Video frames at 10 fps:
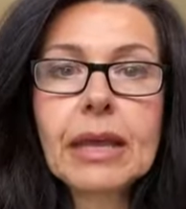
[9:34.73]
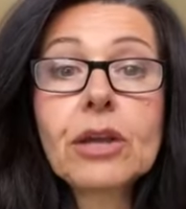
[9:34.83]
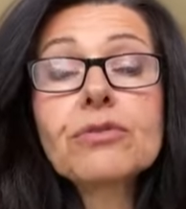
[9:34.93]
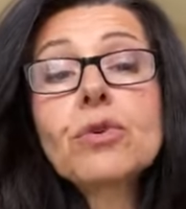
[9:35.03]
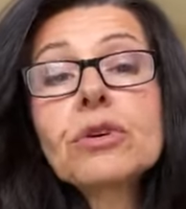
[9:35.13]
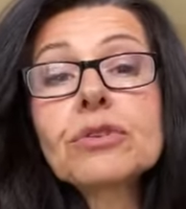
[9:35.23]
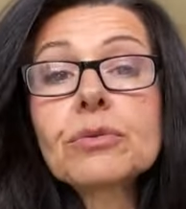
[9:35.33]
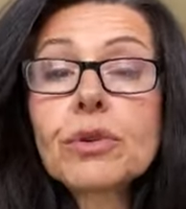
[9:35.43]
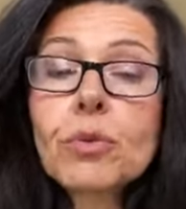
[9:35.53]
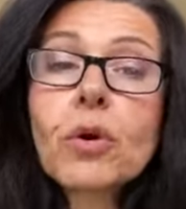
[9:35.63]
And of
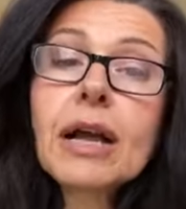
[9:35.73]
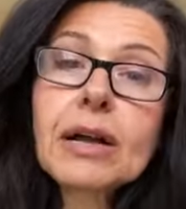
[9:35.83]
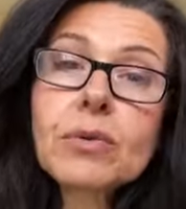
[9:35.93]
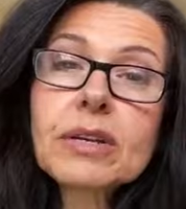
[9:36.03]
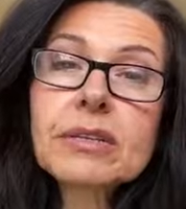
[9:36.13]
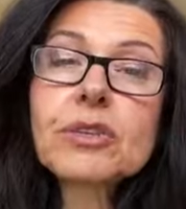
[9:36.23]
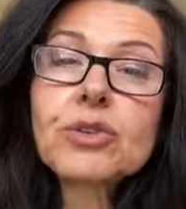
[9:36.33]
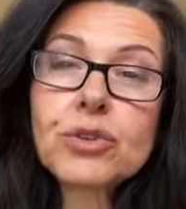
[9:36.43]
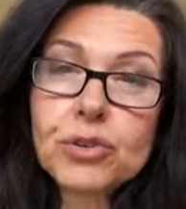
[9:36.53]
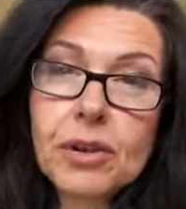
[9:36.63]
course, the more hours
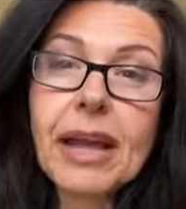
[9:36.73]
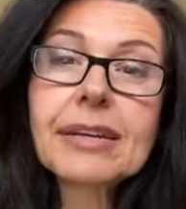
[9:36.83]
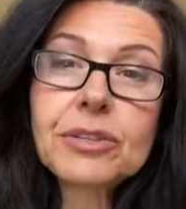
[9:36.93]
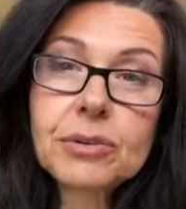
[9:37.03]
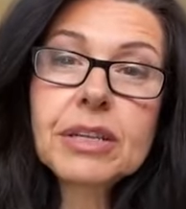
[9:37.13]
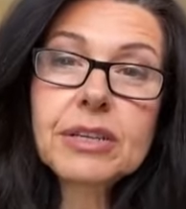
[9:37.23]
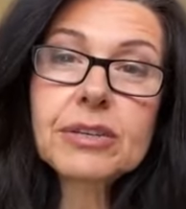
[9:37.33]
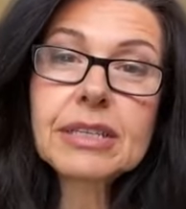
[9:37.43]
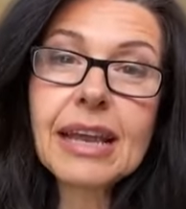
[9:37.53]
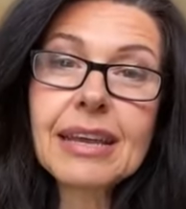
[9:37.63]
you track during
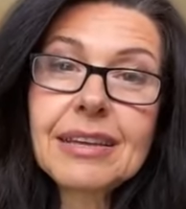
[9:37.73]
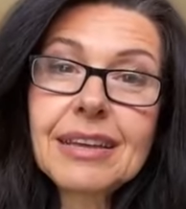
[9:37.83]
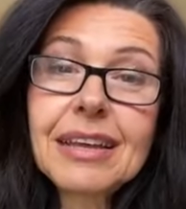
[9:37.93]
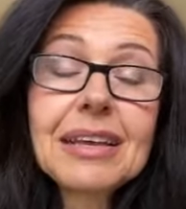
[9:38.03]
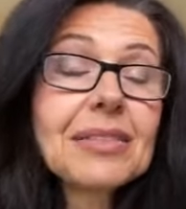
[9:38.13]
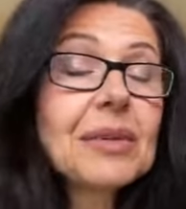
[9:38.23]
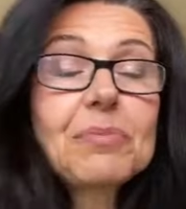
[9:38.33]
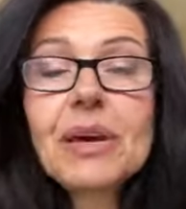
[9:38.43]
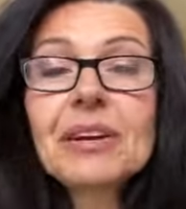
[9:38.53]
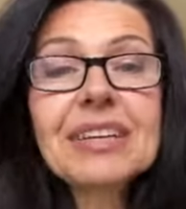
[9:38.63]
your day, the
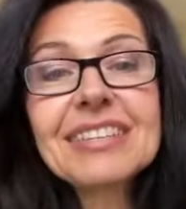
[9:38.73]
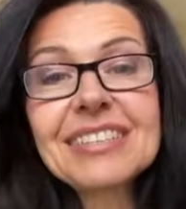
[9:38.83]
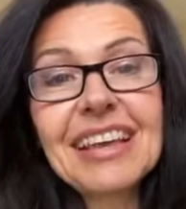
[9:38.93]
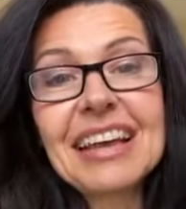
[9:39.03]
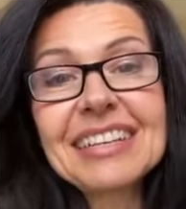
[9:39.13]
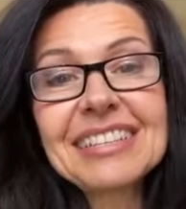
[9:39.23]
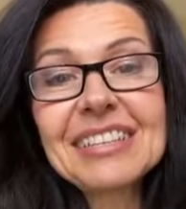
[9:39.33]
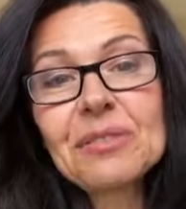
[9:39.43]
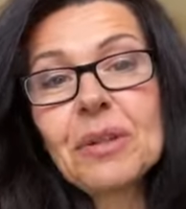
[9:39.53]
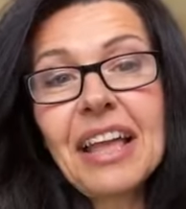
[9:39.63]
better
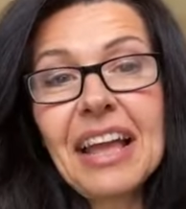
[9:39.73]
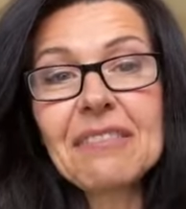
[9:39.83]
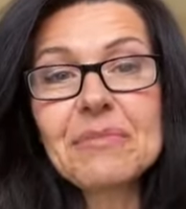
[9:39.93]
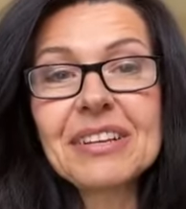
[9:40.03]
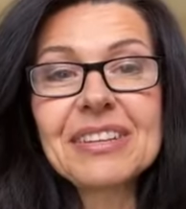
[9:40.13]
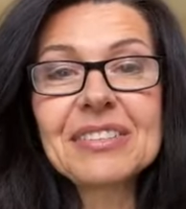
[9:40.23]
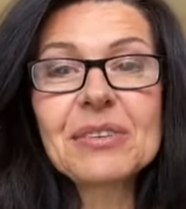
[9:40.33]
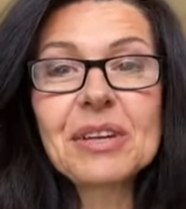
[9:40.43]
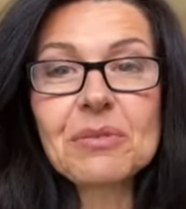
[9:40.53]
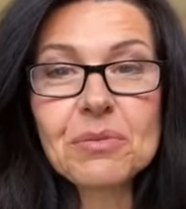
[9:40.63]
insights you will have because
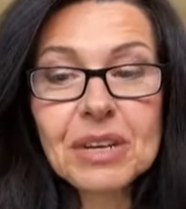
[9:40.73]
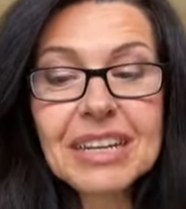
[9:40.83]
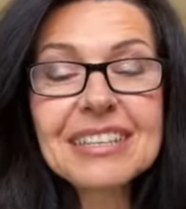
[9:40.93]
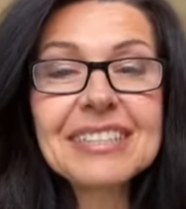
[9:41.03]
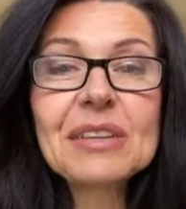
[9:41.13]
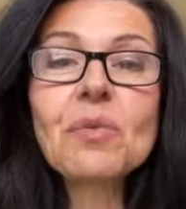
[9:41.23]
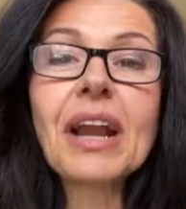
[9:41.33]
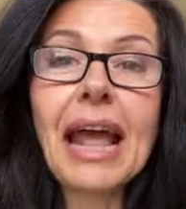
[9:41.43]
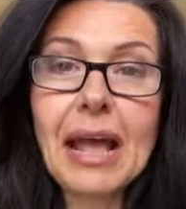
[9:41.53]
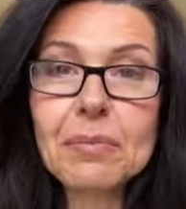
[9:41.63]
you can really see
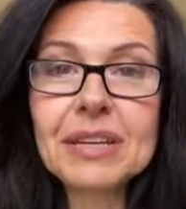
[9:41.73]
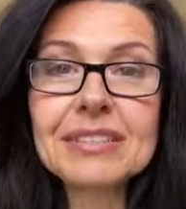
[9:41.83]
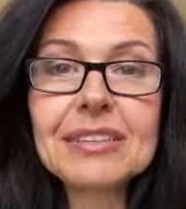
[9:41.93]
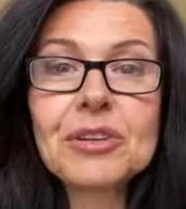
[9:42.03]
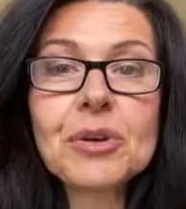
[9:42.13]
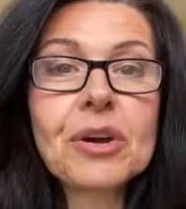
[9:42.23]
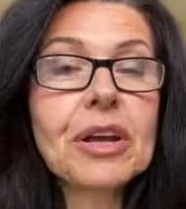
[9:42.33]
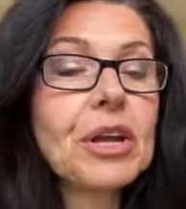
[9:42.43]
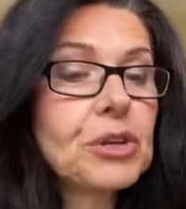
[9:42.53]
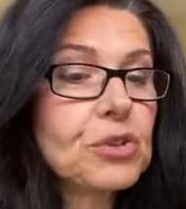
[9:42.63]
what happens in
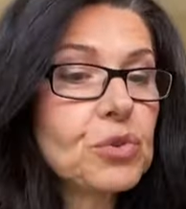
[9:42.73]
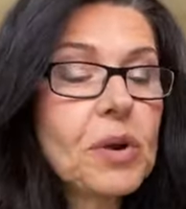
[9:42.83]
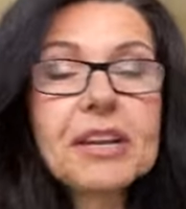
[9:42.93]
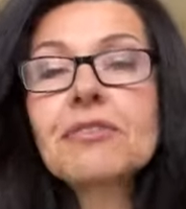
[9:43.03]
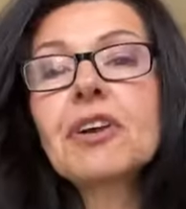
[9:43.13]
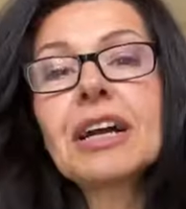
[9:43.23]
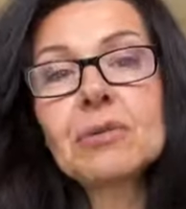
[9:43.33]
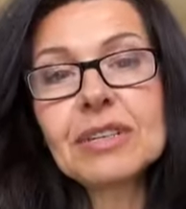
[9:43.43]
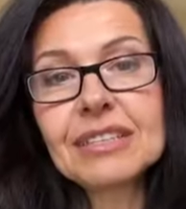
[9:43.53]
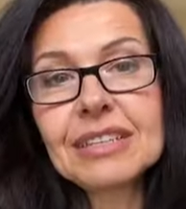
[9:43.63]
your 24
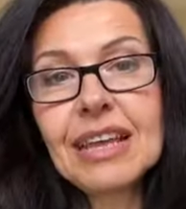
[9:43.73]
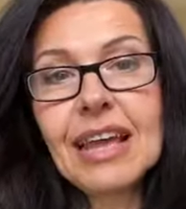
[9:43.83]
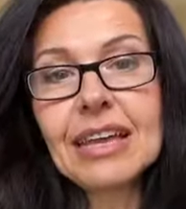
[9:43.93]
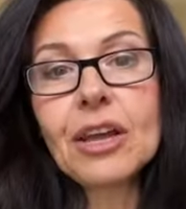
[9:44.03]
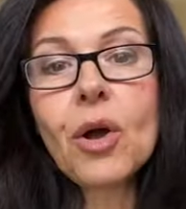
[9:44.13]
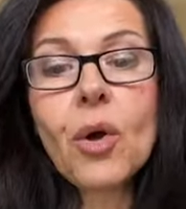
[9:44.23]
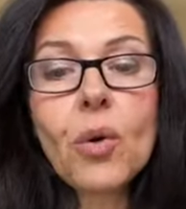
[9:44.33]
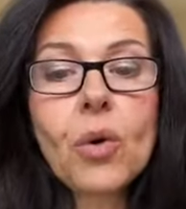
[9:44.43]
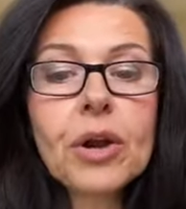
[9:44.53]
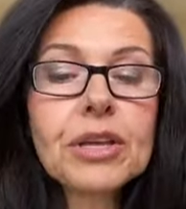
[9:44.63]
hours a day
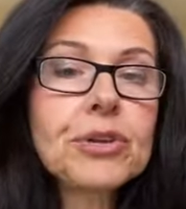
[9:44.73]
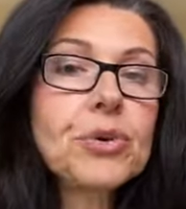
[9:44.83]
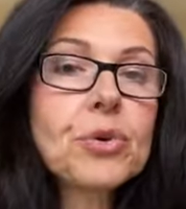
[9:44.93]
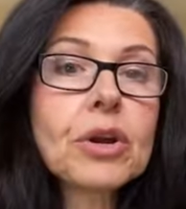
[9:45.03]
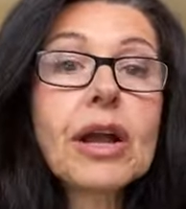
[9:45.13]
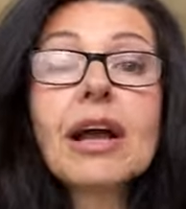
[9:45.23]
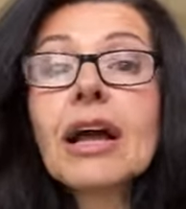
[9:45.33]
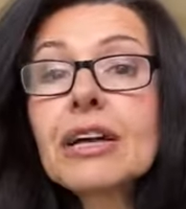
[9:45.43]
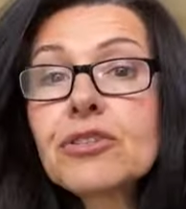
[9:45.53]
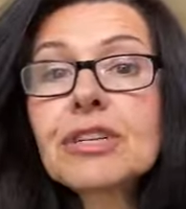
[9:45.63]
or in your
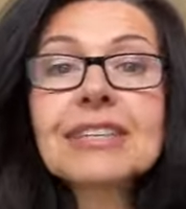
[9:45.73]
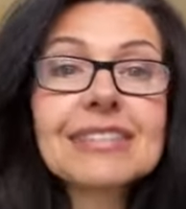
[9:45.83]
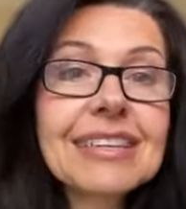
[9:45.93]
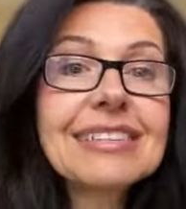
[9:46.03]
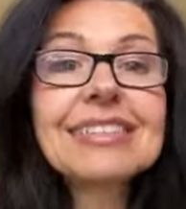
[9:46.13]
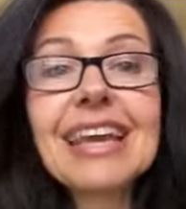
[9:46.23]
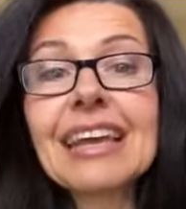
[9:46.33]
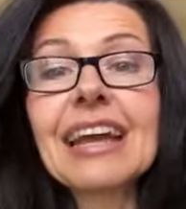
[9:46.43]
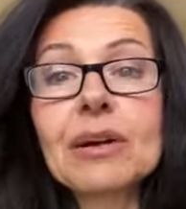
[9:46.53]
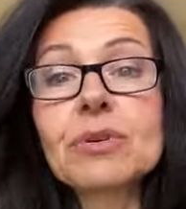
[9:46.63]

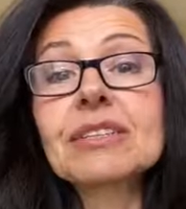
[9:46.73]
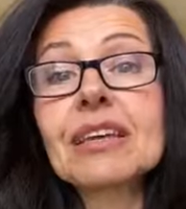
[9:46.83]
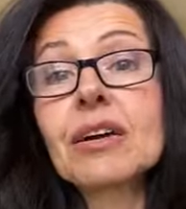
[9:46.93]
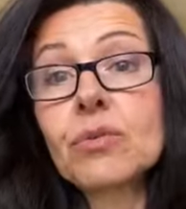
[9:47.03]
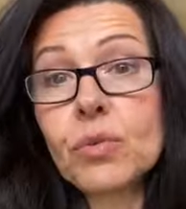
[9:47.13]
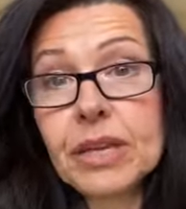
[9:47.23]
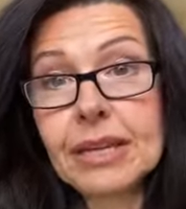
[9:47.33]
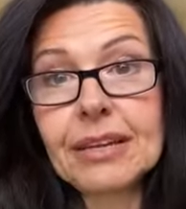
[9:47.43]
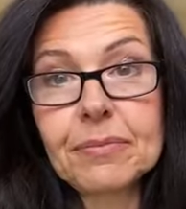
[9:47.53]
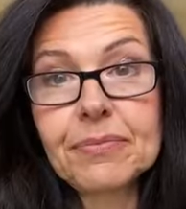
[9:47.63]
168 hours a
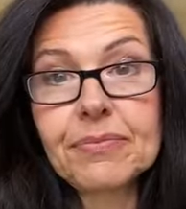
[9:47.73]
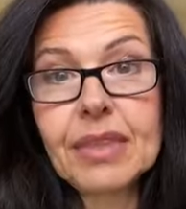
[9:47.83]
week.